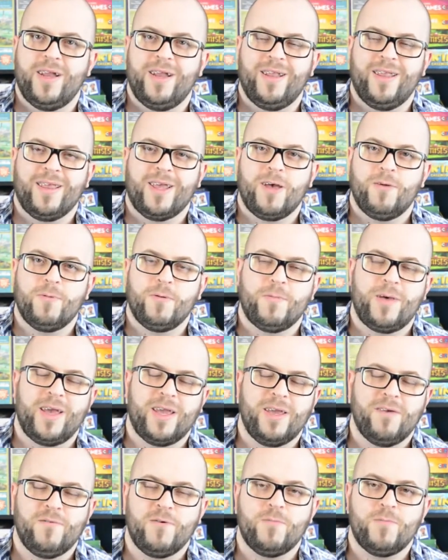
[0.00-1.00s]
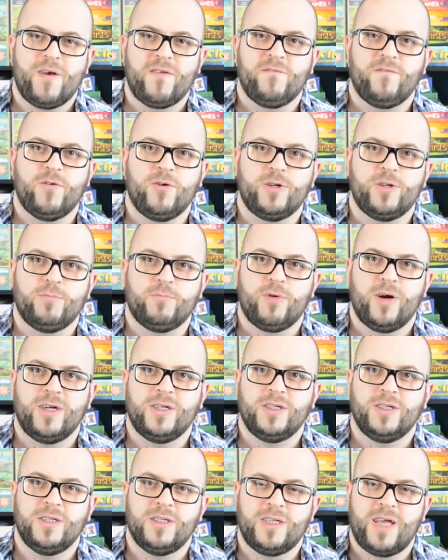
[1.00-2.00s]
it and coming back and giving you my first
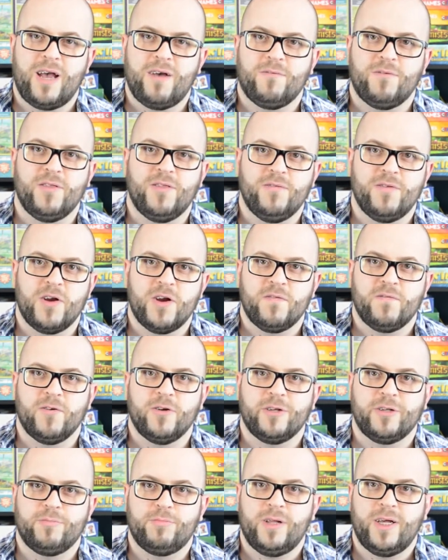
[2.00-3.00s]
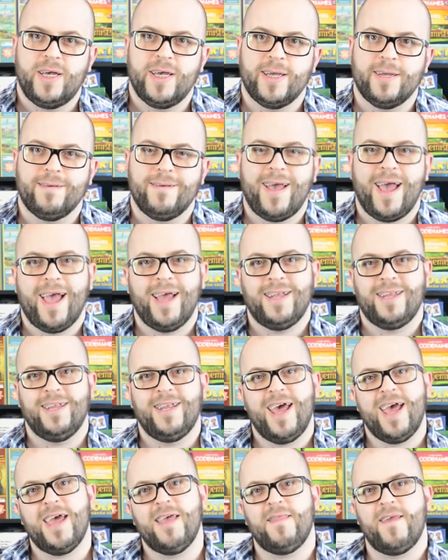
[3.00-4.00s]
impressions after the very first play. And
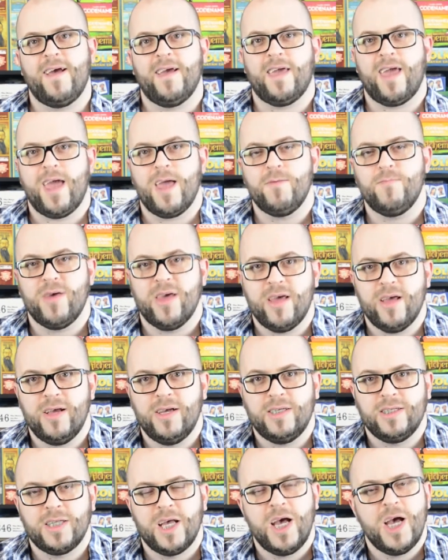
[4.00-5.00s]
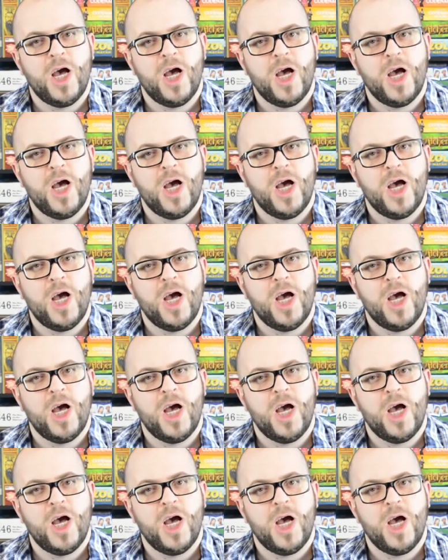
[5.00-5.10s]
today that game is